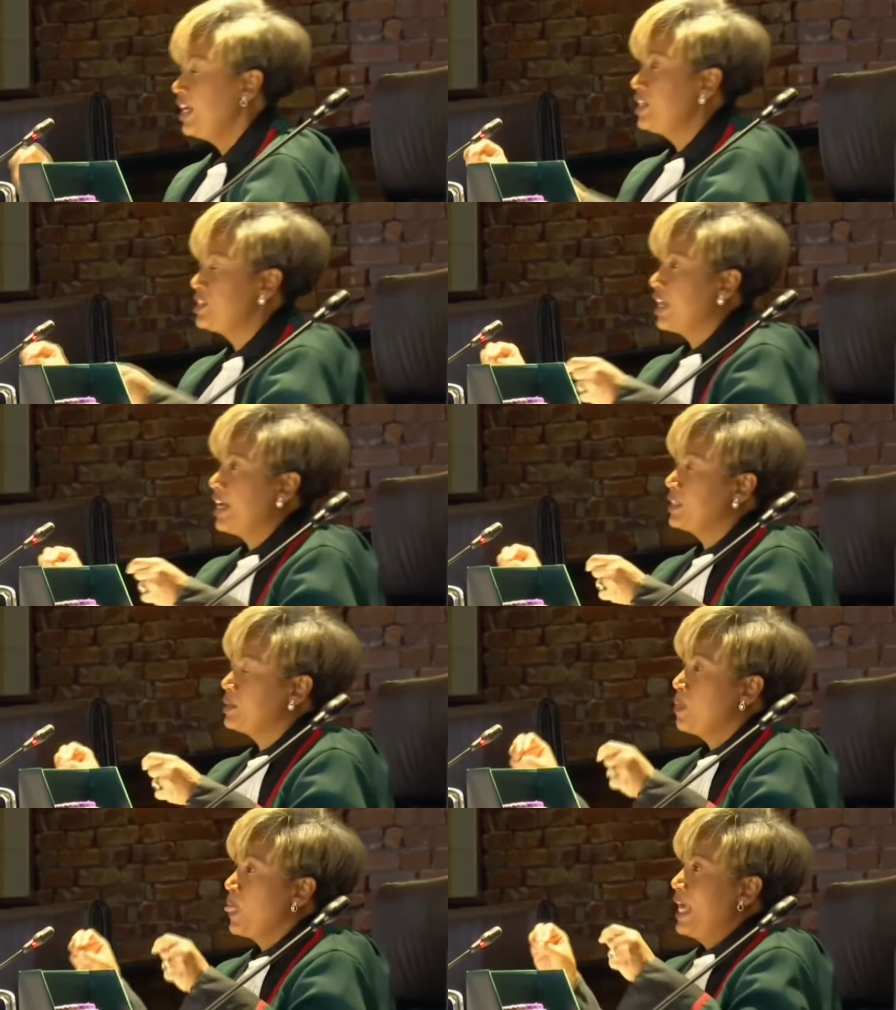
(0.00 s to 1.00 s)
is
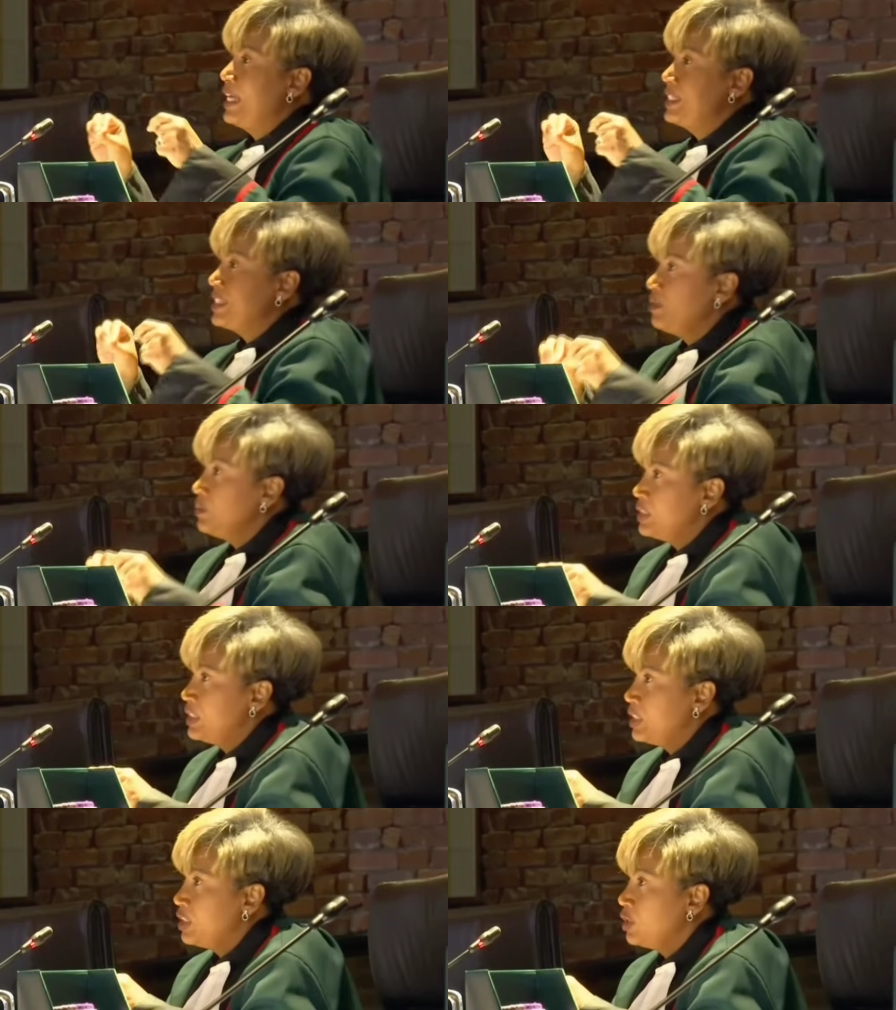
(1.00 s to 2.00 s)
that
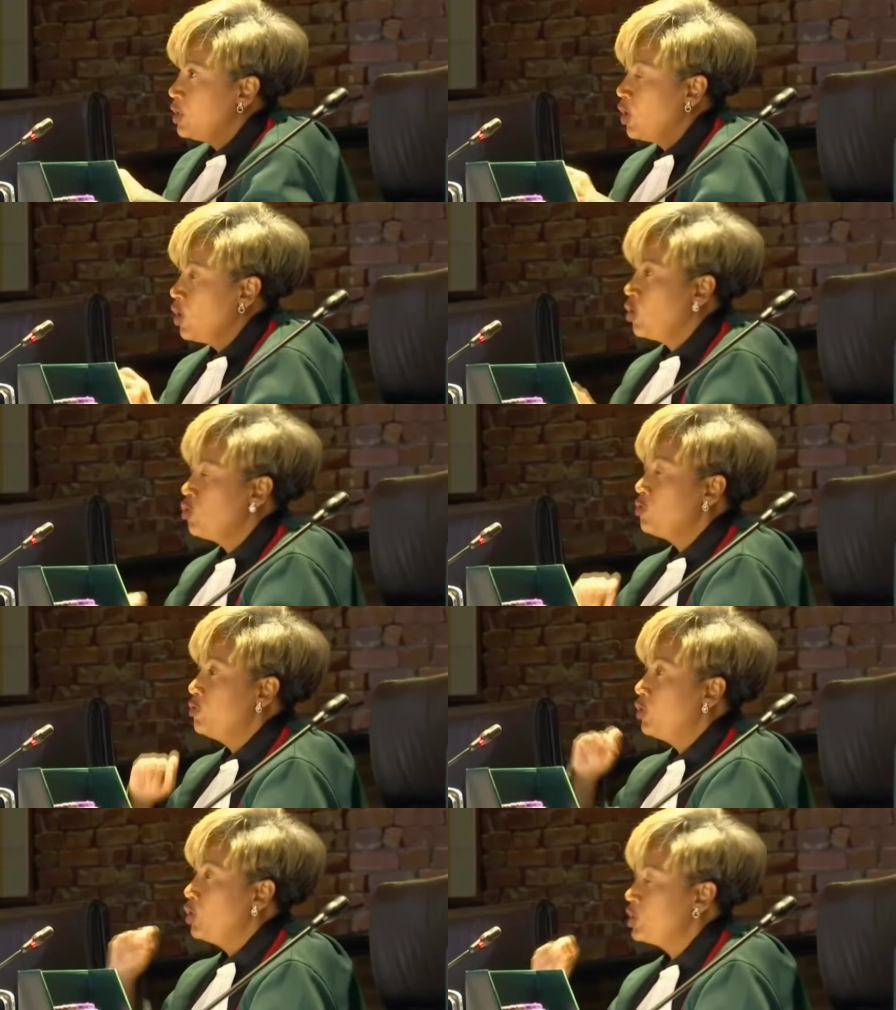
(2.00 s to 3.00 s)
somebody who
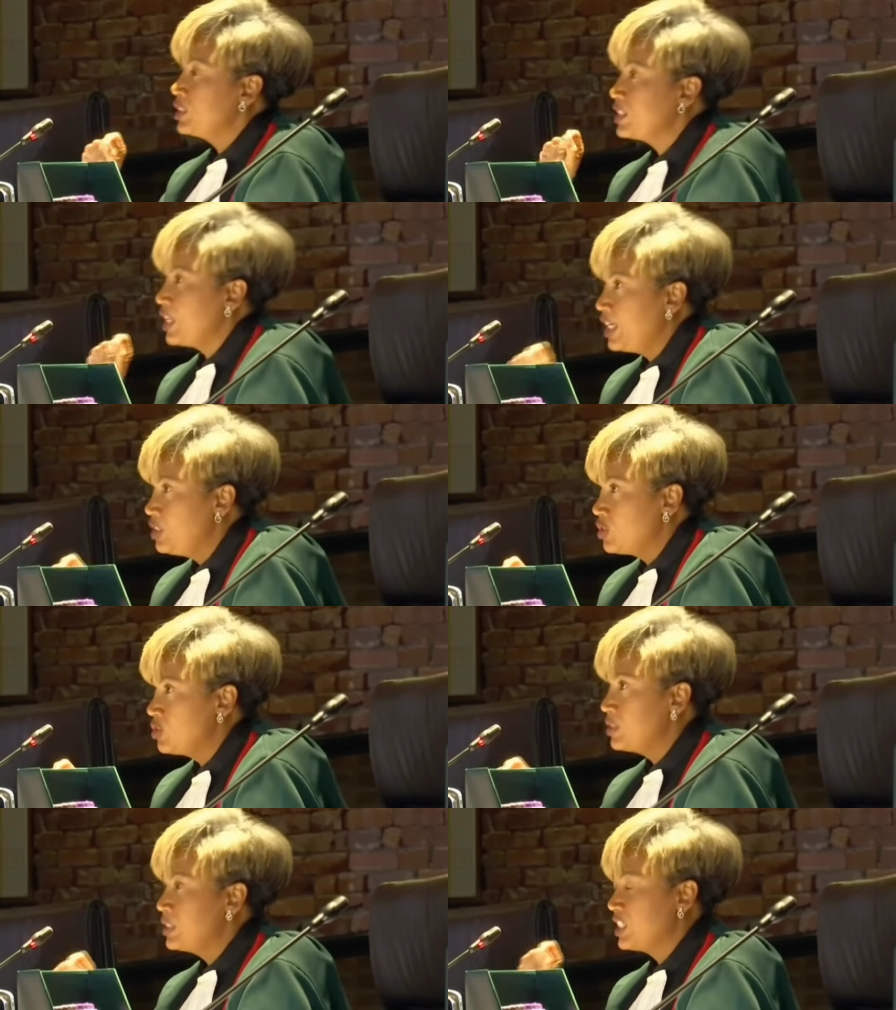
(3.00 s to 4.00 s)
falls
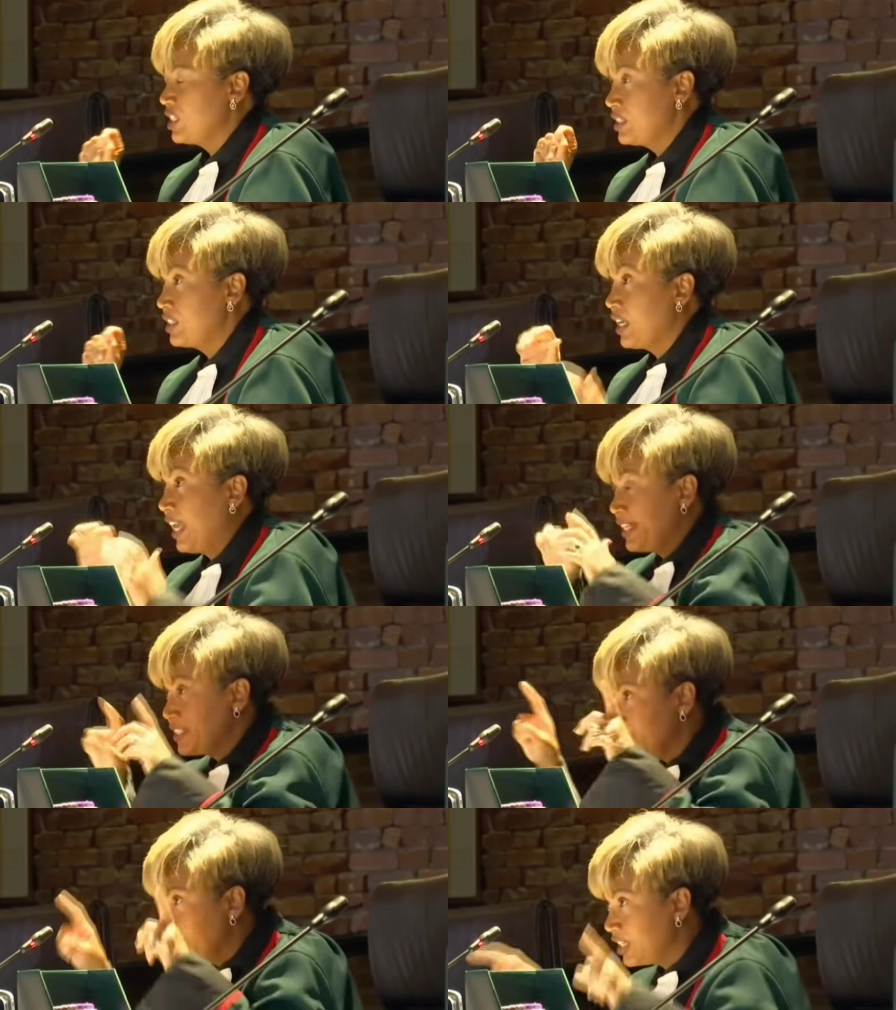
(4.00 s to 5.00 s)
into the
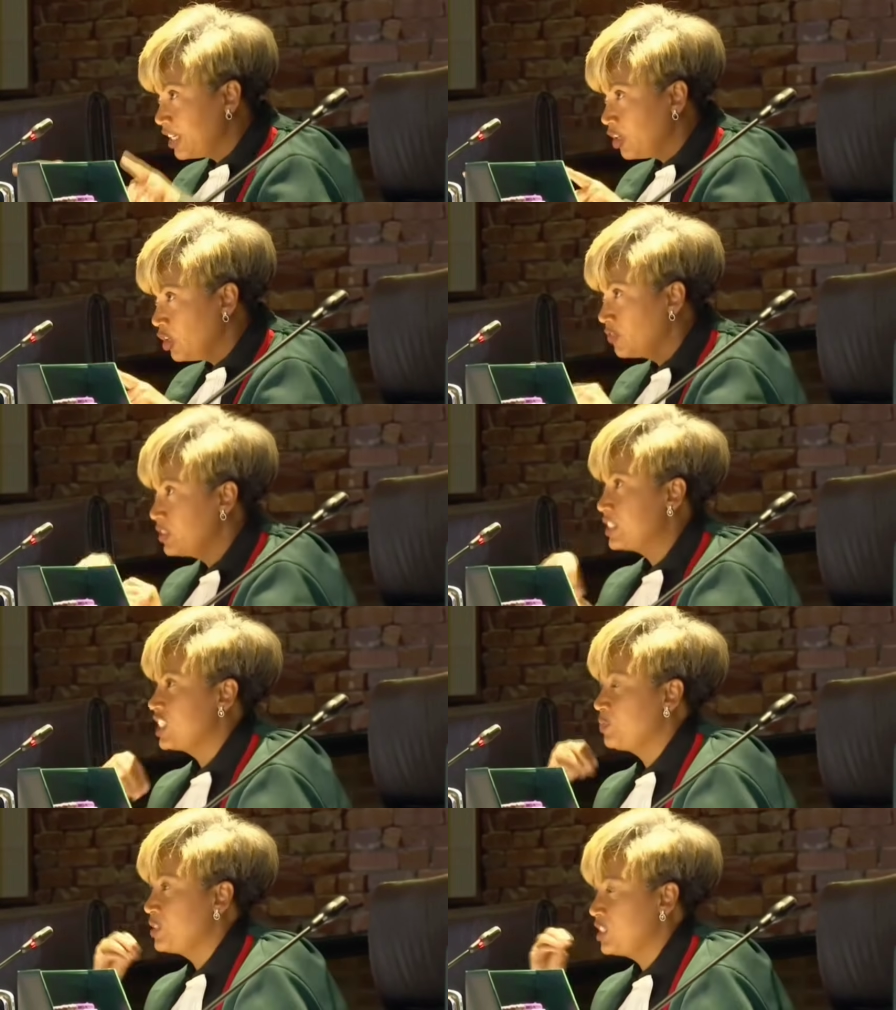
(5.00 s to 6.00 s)
category of the
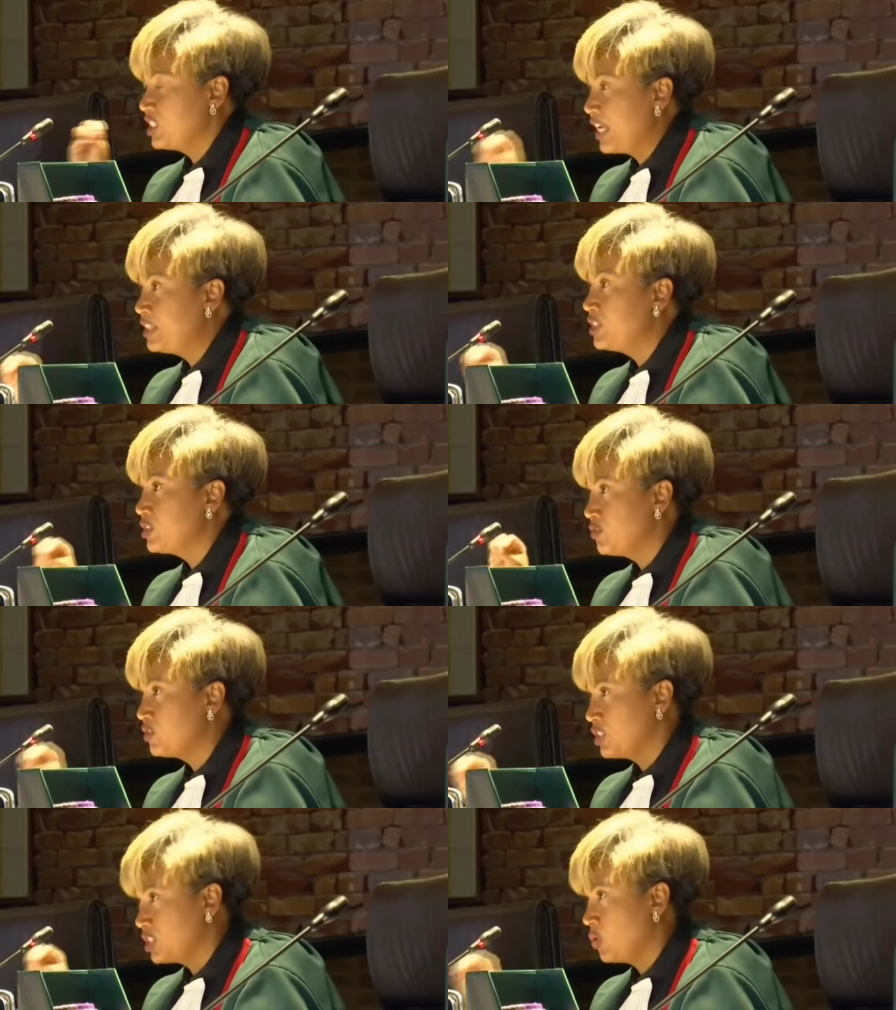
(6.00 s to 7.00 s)

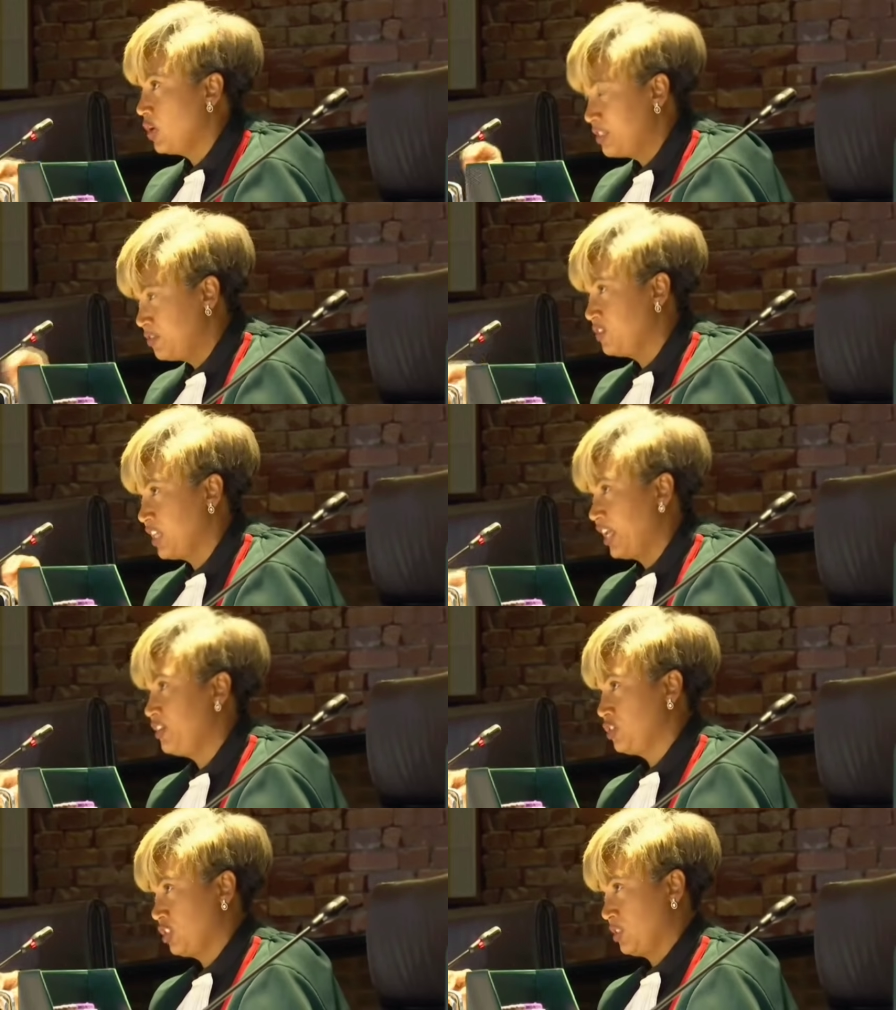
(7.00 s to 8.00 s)
substantive
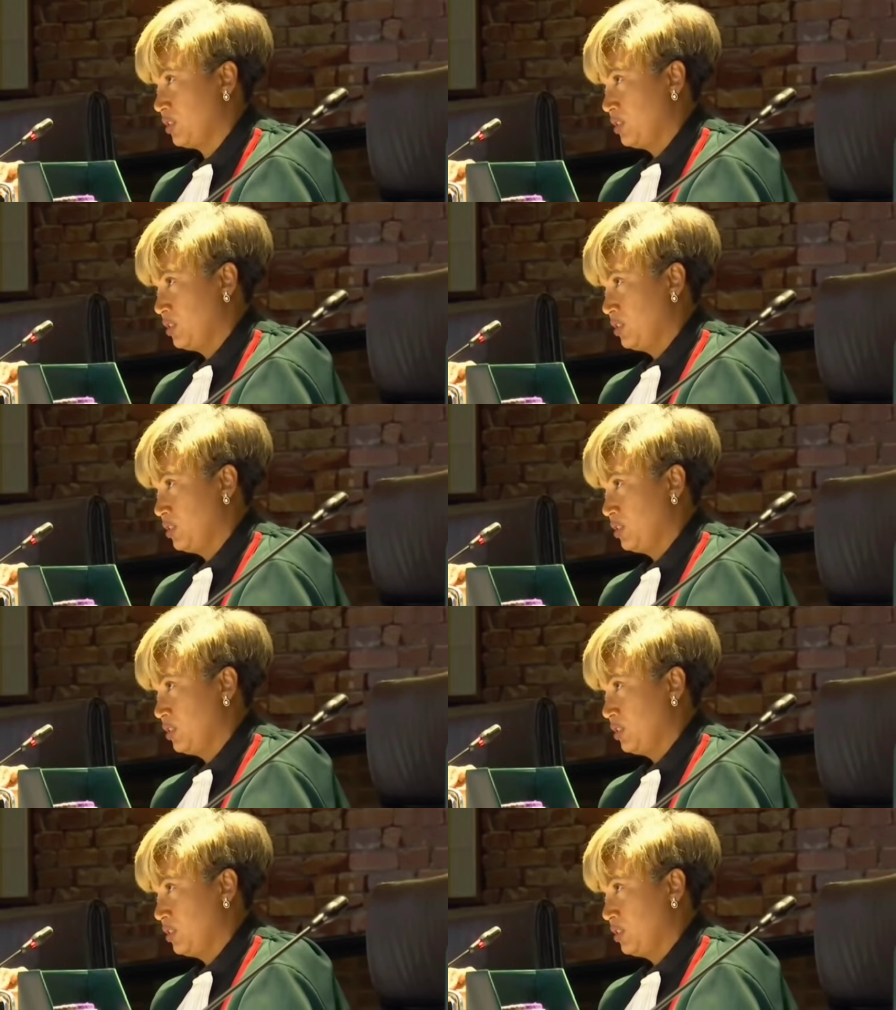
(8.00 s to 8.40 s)
disqualification,